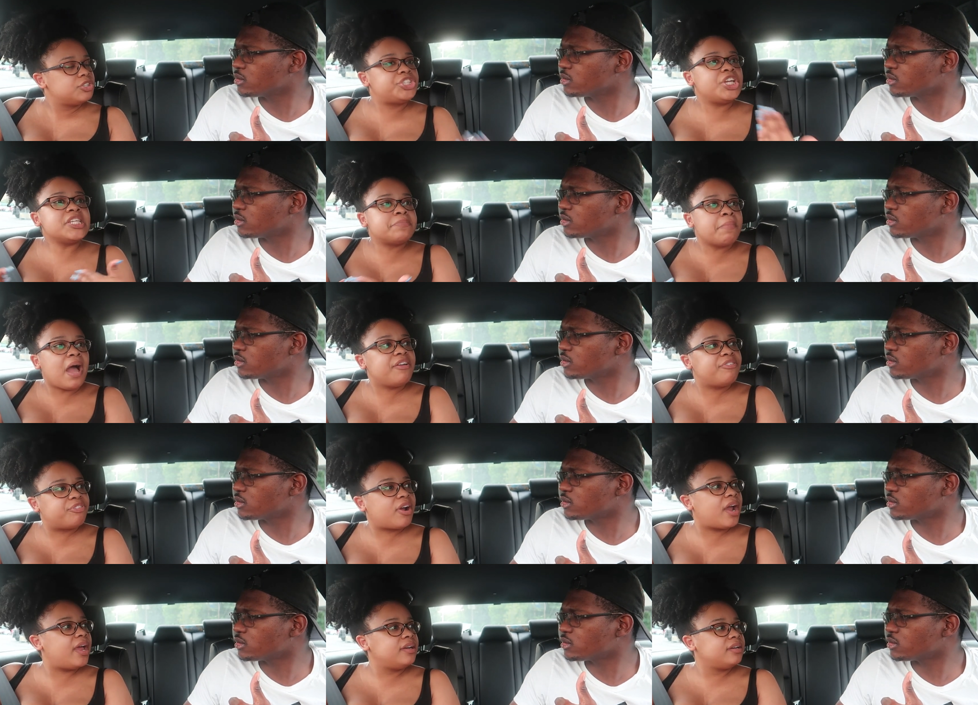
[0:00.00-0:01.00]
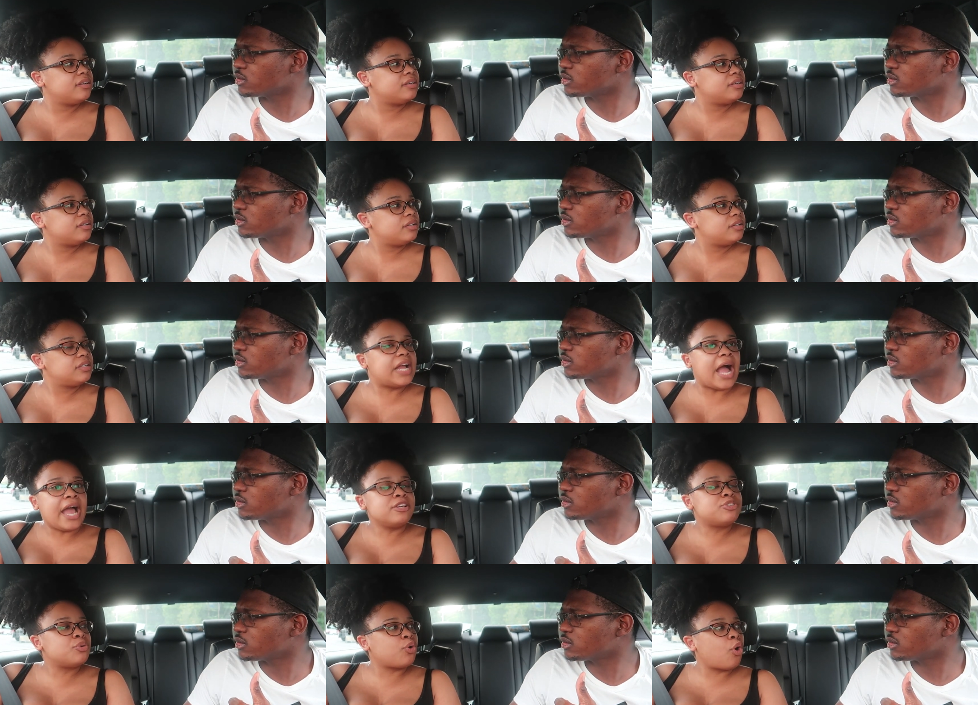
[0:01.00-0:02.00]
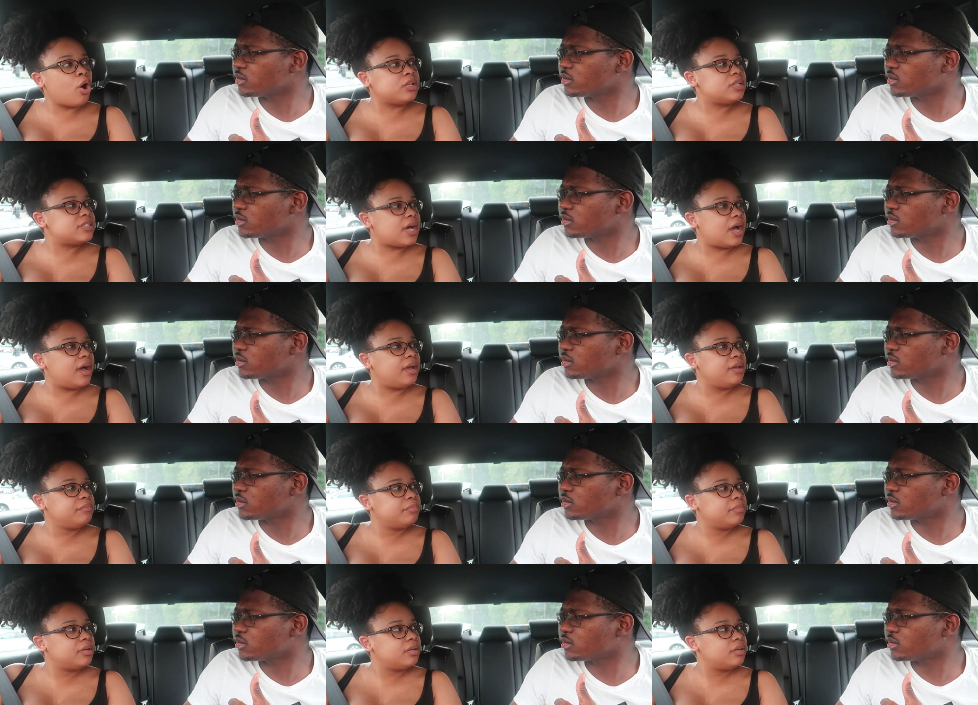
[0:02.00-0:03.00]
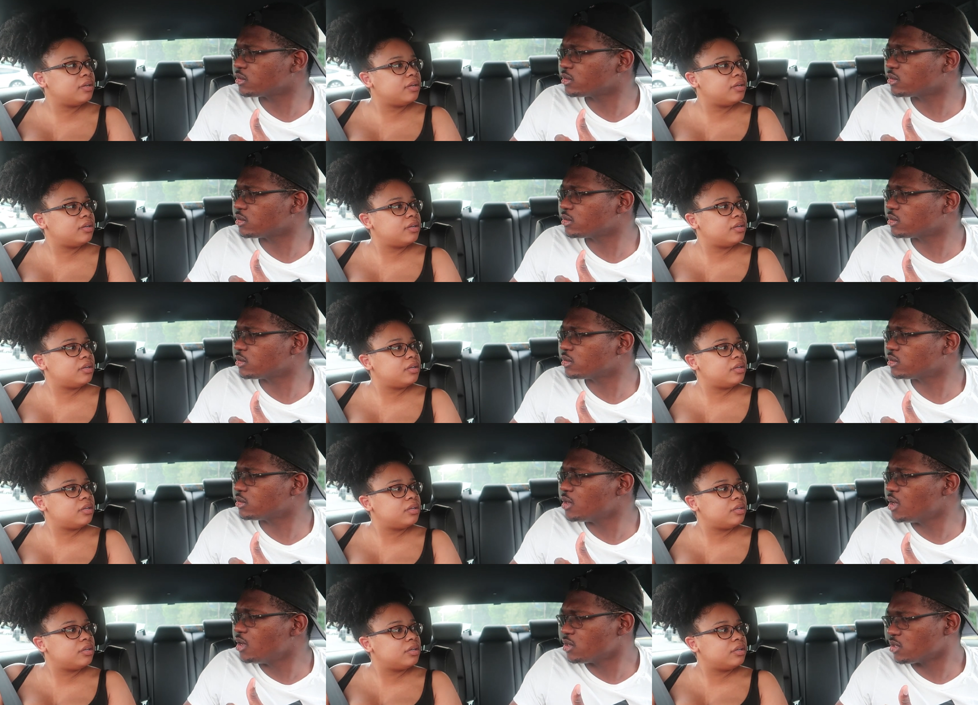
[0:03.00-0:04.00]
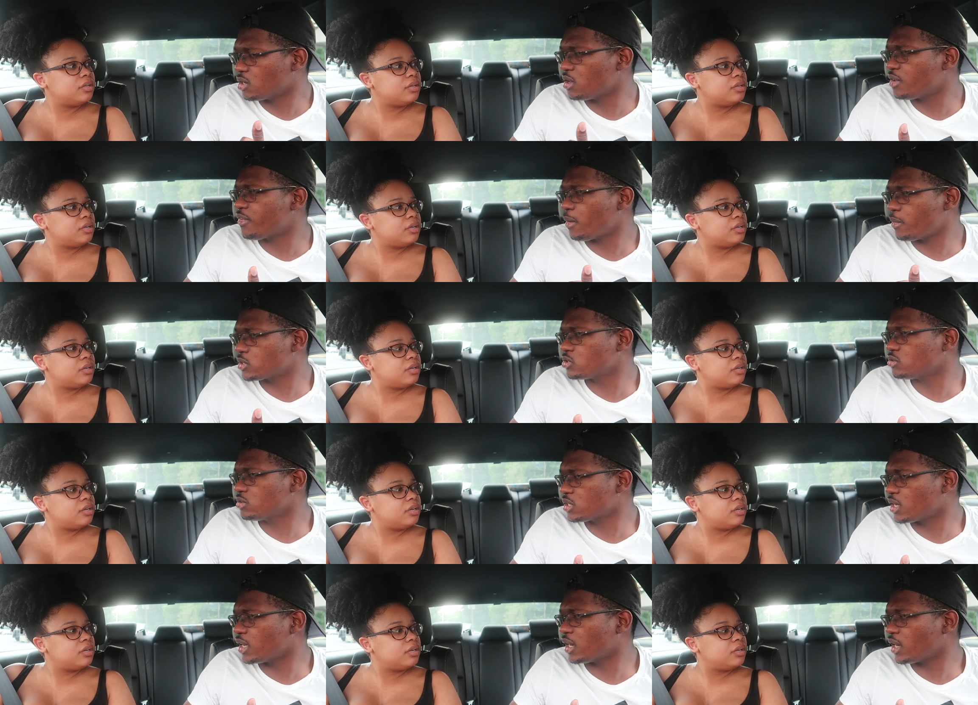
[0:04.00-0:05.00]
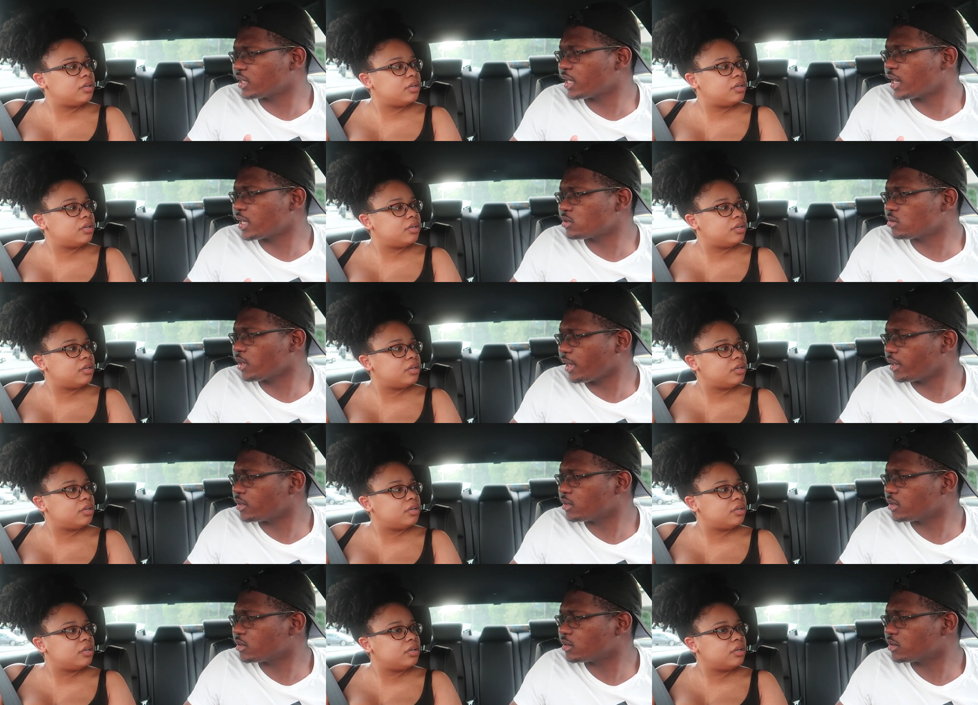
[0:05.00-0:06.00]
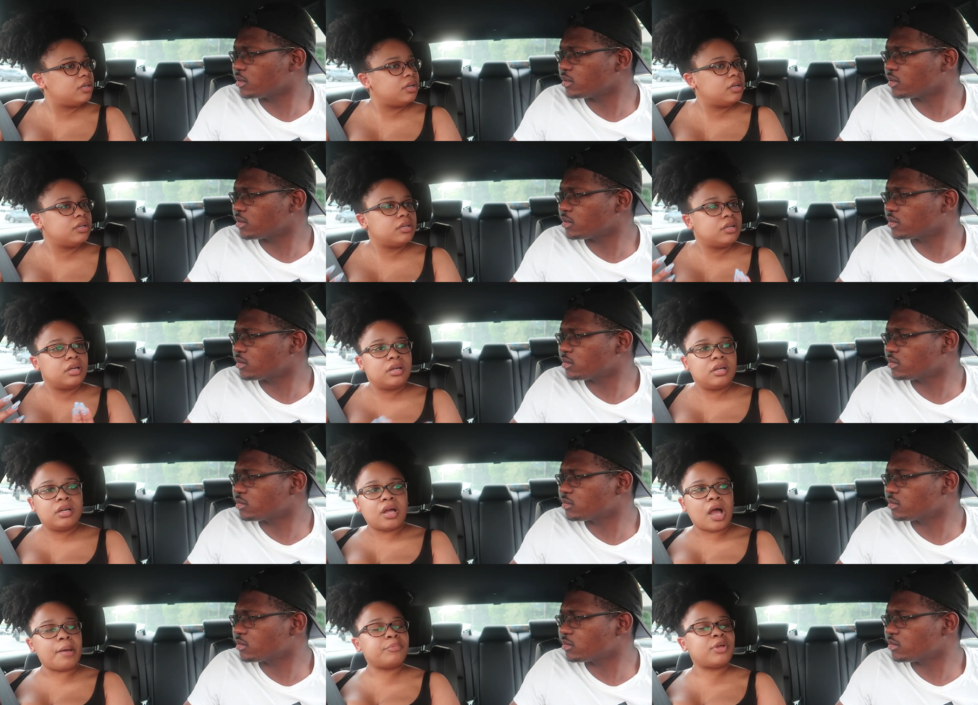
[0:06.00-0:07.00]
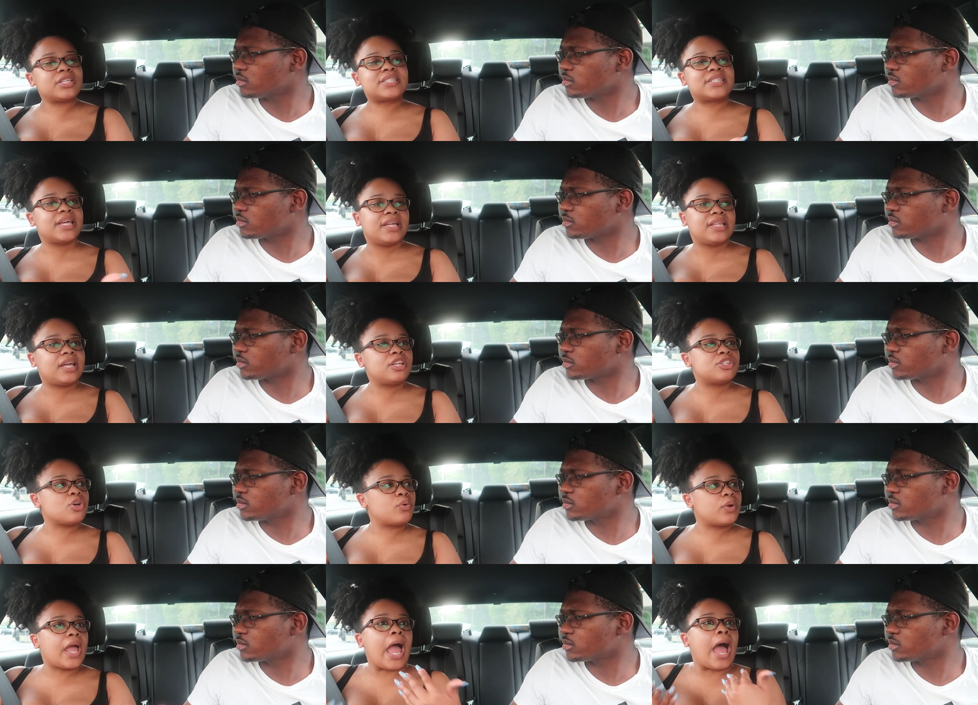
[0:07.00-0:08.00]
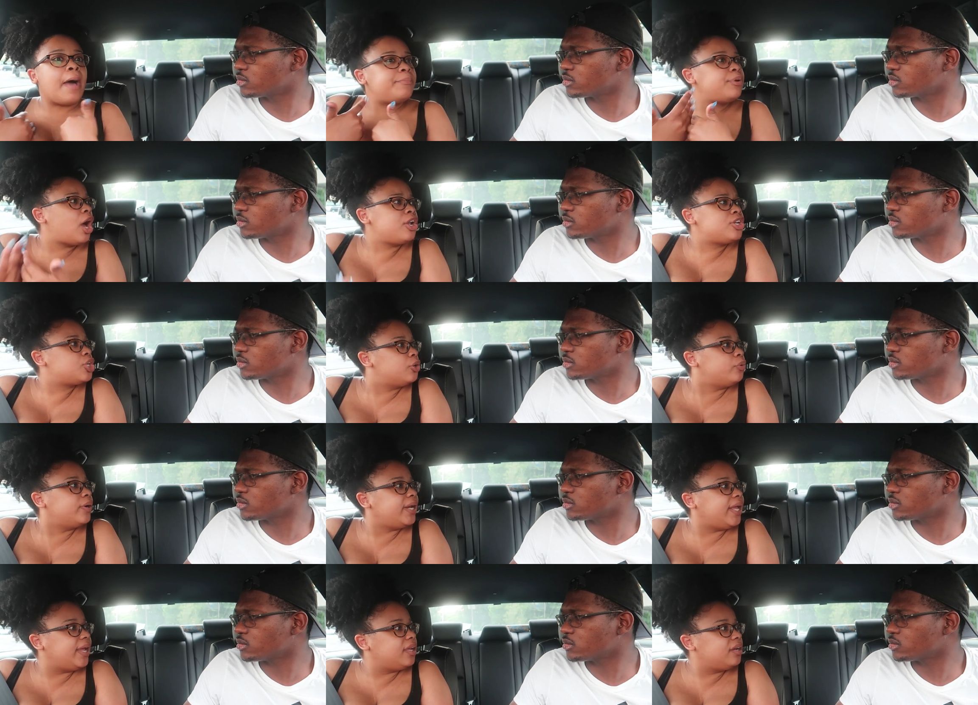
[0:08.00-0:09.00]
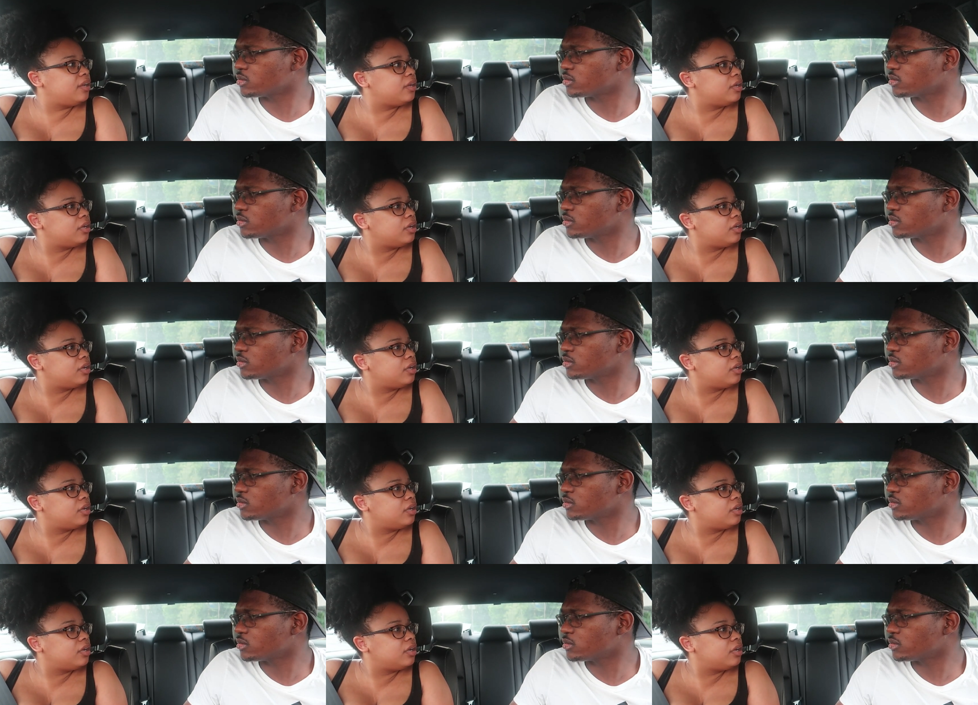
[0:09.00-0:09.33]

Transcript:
Speaker 1: She's my friend. Guys do it all the time.
Speaker 2: So if I was to do something like that, that's okay.
Speaker 1: I'm not saying that it's okay. I'm not doing it.